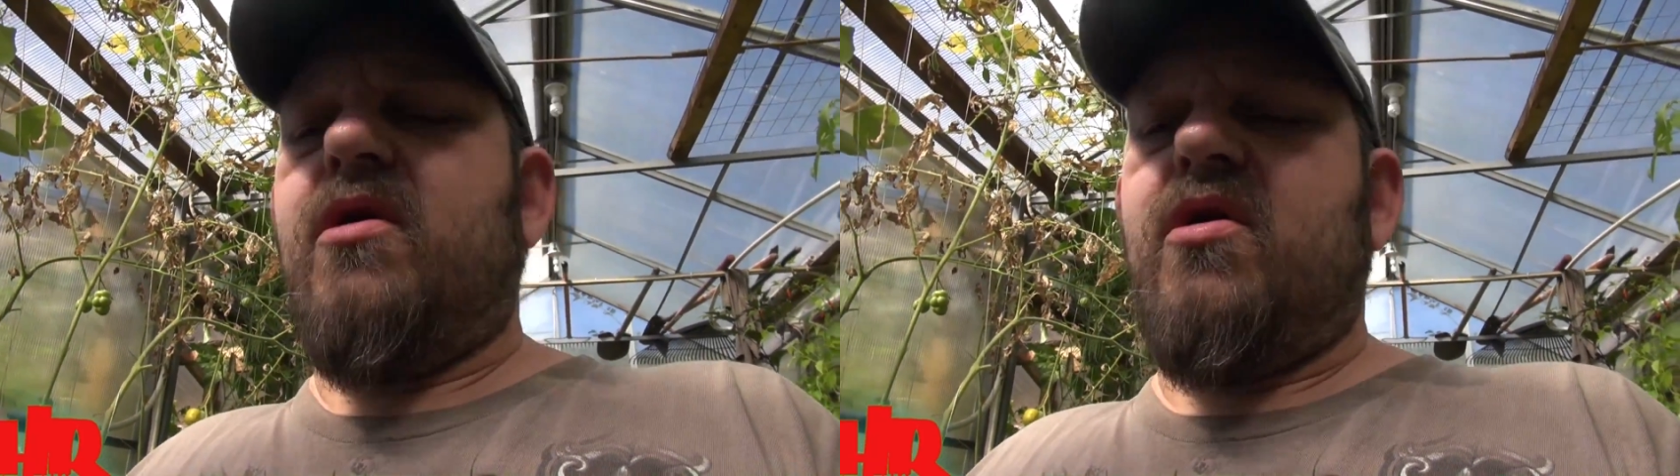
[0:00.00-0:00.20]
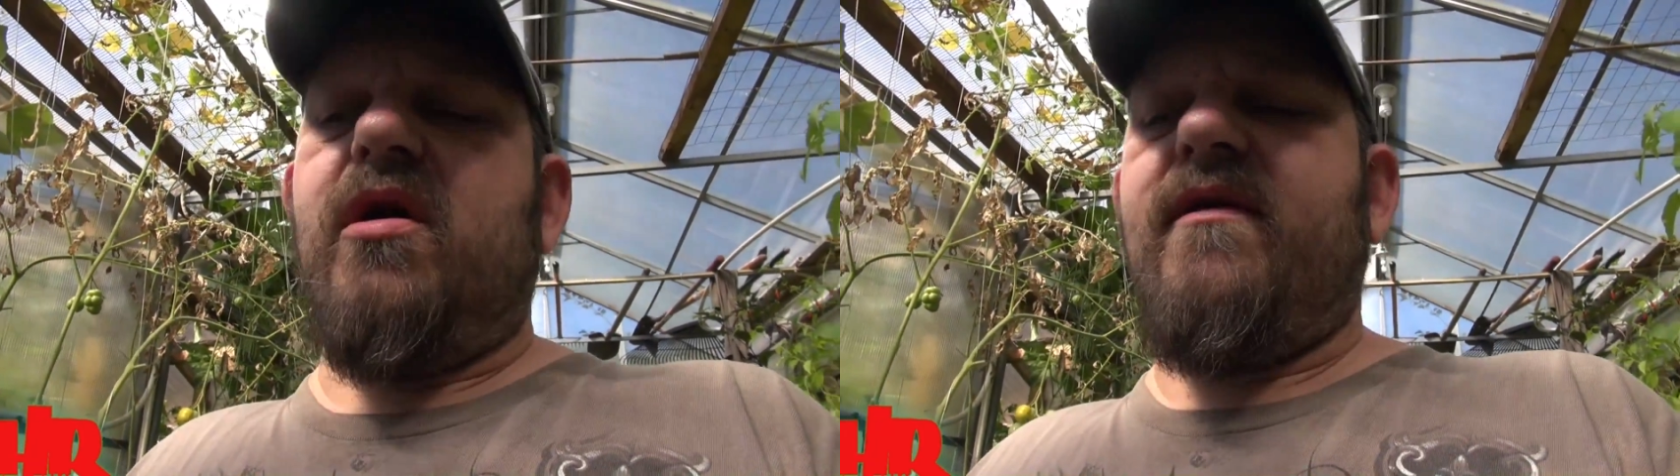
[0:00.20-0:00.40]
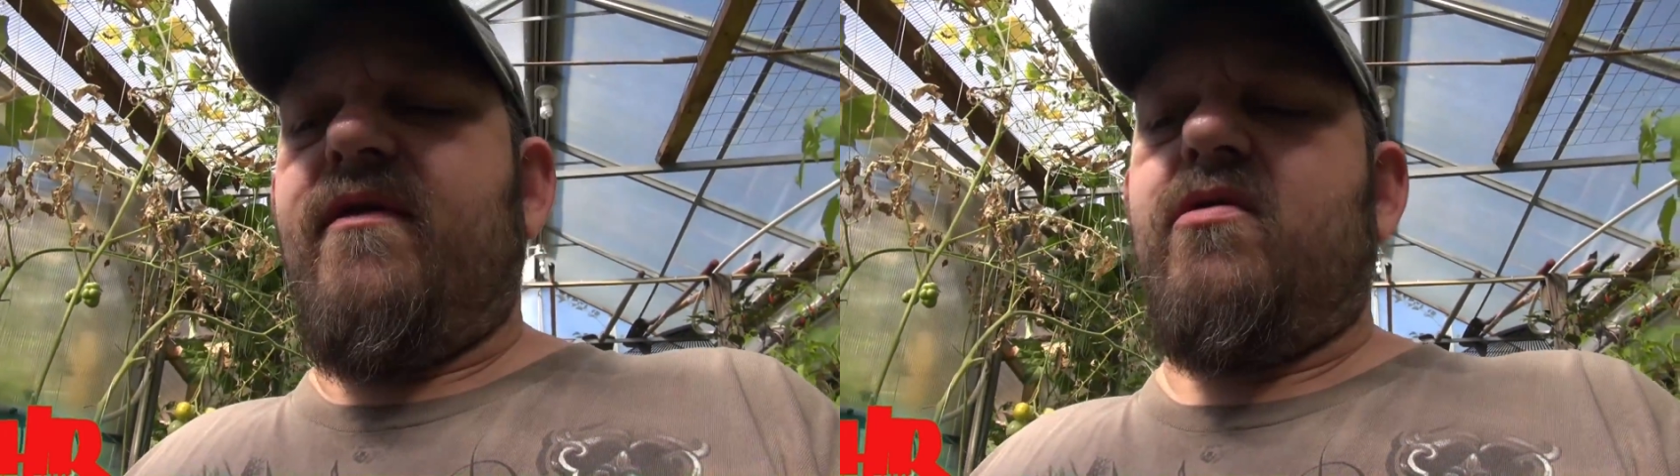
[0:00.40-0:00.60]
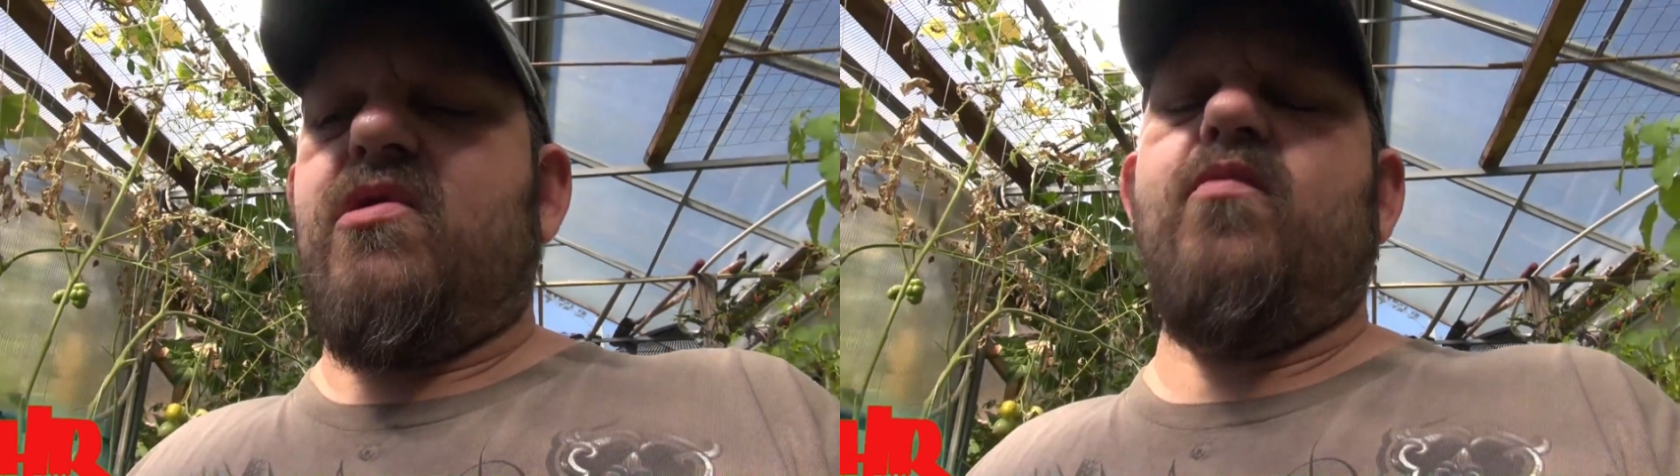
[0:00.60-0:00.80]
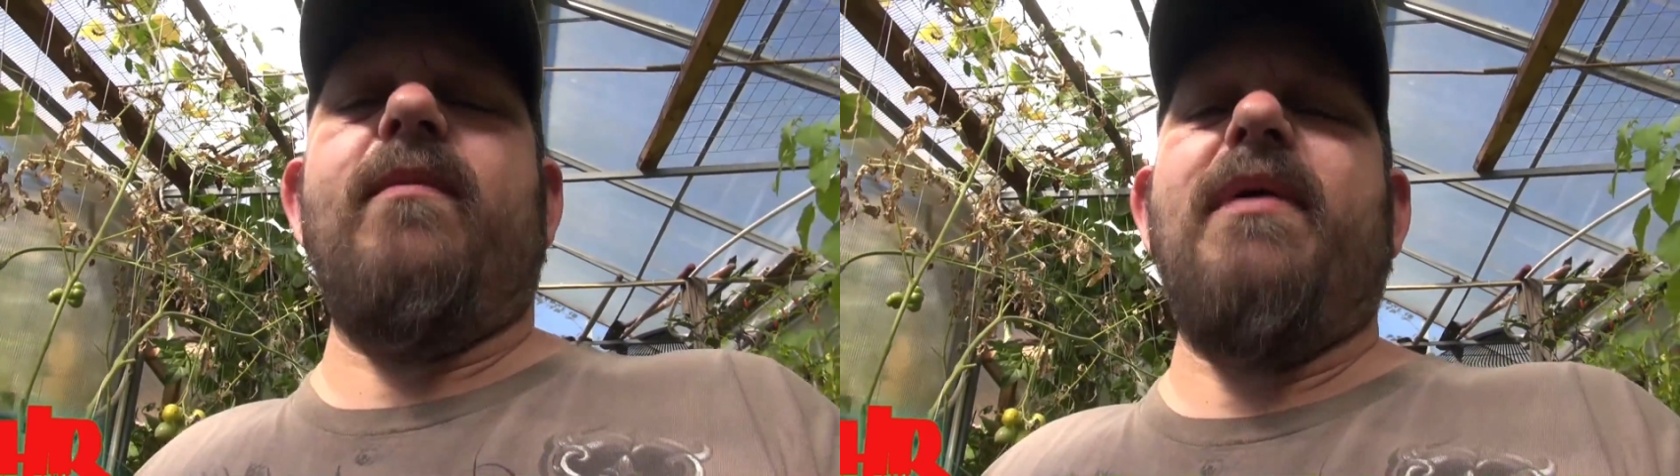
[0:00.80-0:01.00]
cook
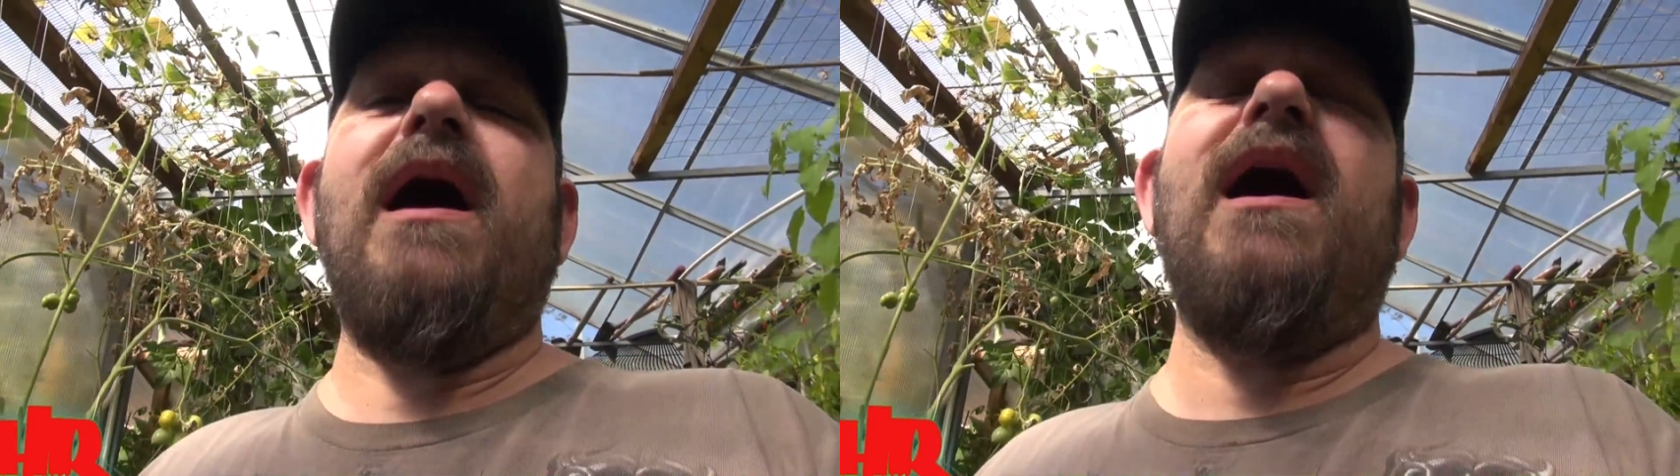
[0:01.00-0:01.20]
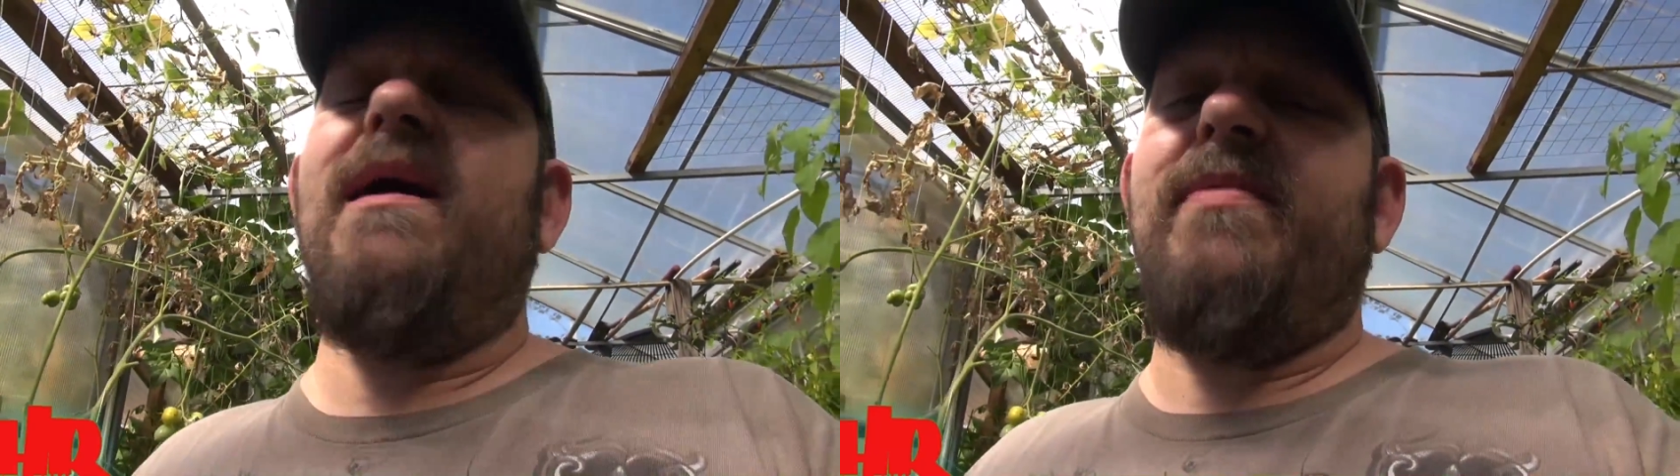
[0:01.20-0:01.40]
those with hot